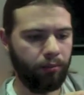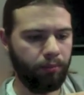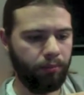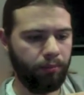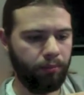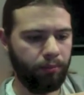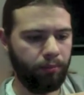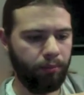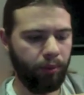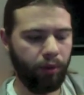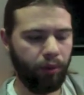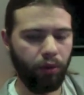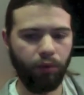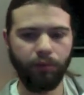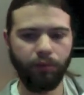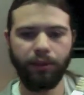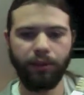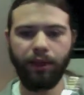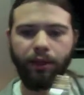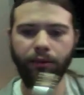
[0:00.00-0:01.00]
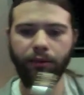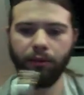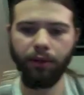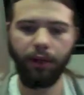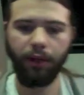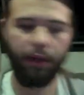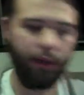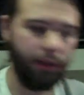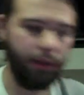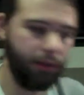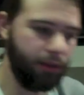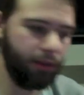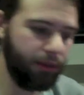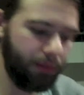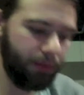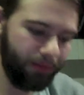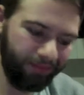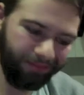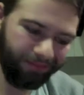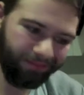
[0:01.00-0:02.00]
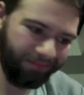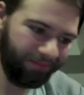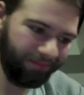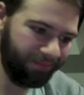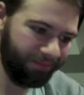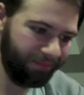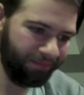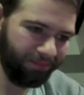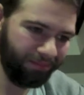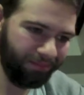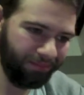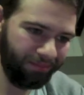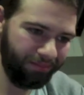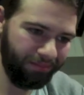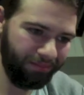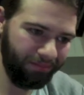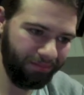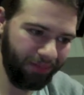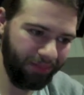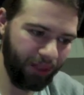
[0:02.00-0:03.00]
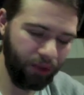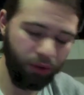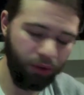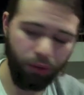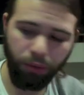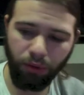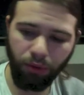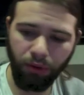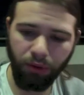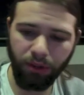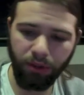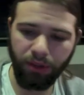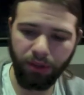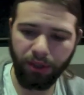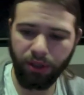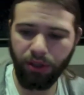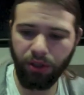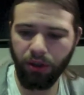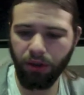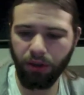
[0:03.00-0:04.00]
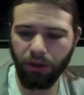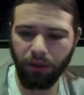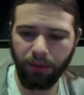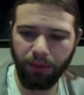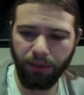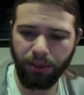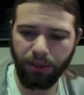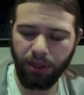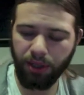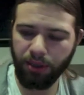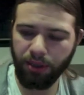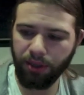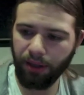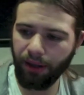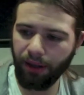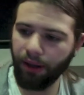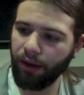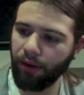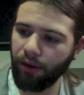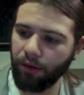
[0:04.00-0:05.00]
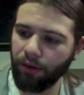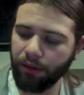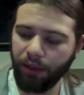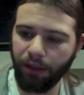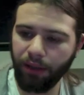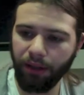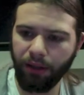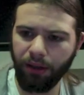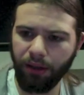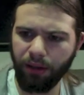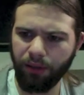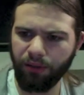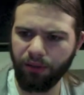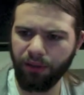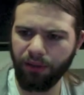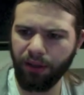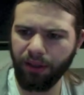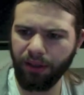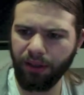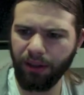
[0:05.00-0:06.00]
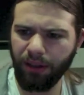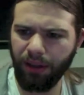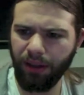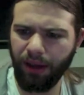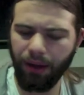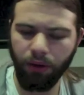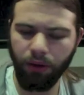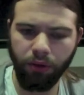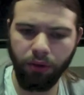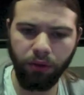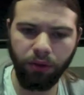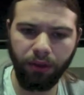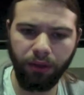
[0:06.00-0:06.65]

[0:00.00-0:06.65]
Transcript: But it comes out and that's just one of those things. You're not going to be changing the air hole daily. You're going to find the air hole that you